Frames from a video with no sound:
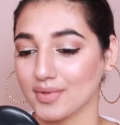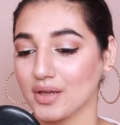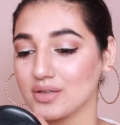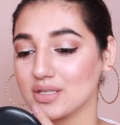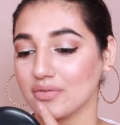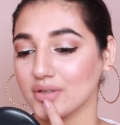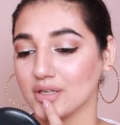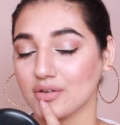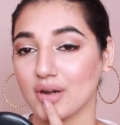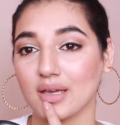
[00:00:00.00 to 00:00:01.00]
There is
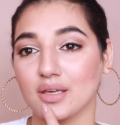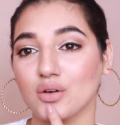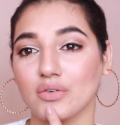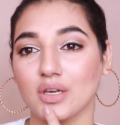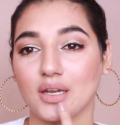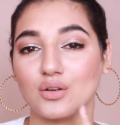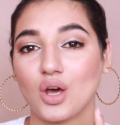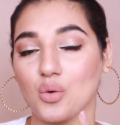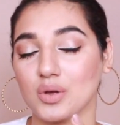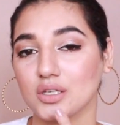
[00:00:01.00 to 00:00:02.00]
definitely a cracking over here. I don't know
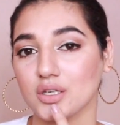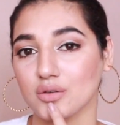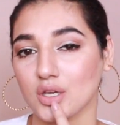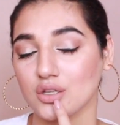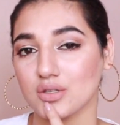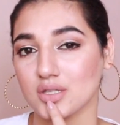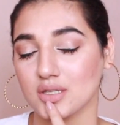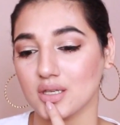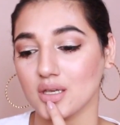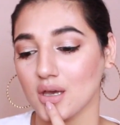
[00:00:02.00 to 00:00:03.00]
how well can you
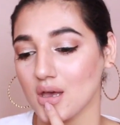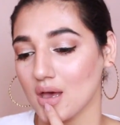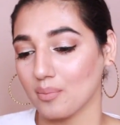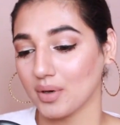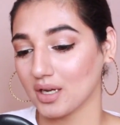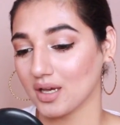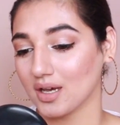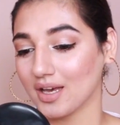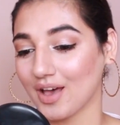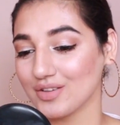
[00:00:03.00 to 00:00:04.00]
see. But
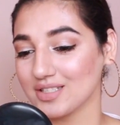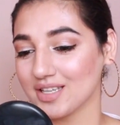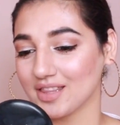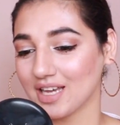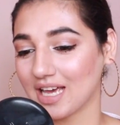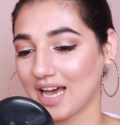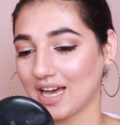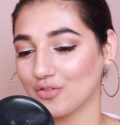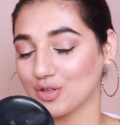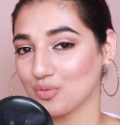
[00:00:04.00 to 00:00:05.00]
having said
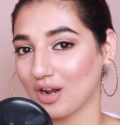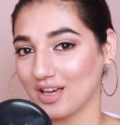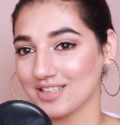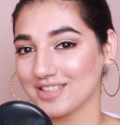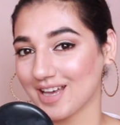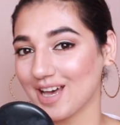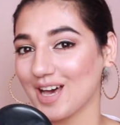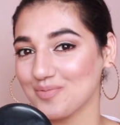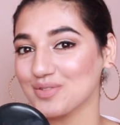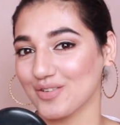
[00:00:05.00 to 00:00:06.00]
that, for the price,
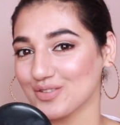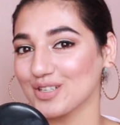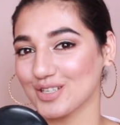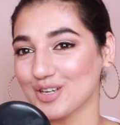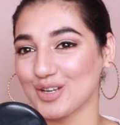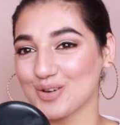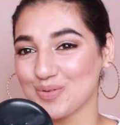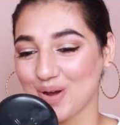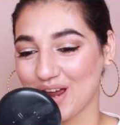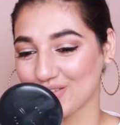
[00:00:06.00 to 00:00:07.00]
I'm definitely
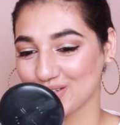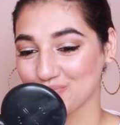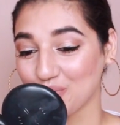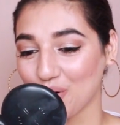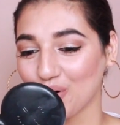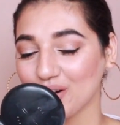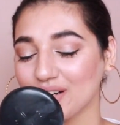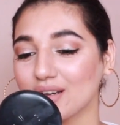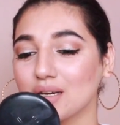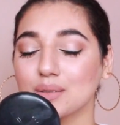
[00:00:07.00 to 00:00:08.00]
gonna wear it more.
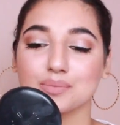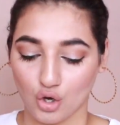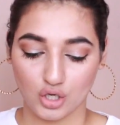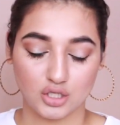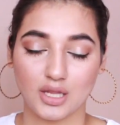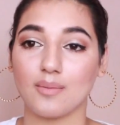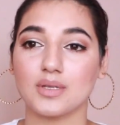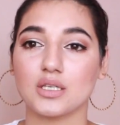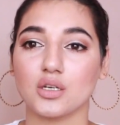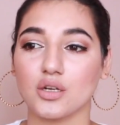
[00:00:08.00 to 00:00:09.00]
Okay, so now
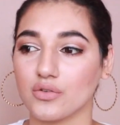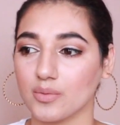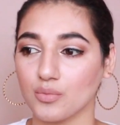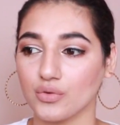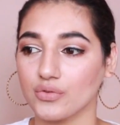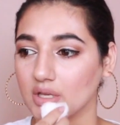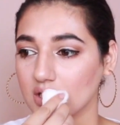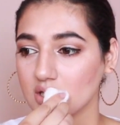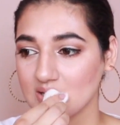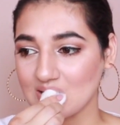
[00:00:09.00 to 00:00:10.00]
I'm just gonna remove
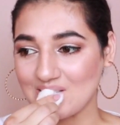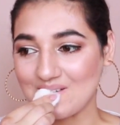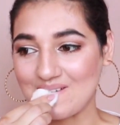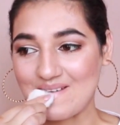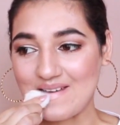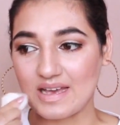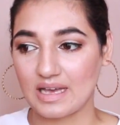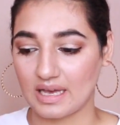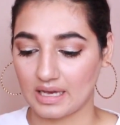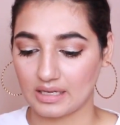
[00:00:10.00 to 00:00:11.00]
this.
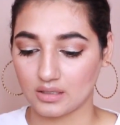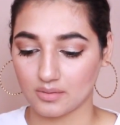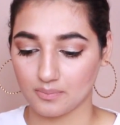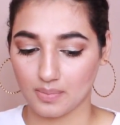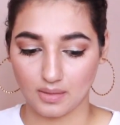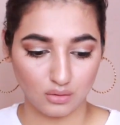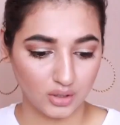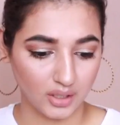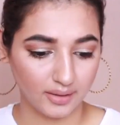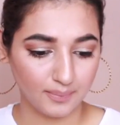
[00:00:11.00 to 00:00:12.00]
And
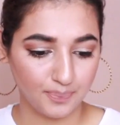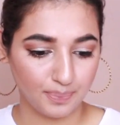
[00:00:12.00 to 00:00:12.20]
okay,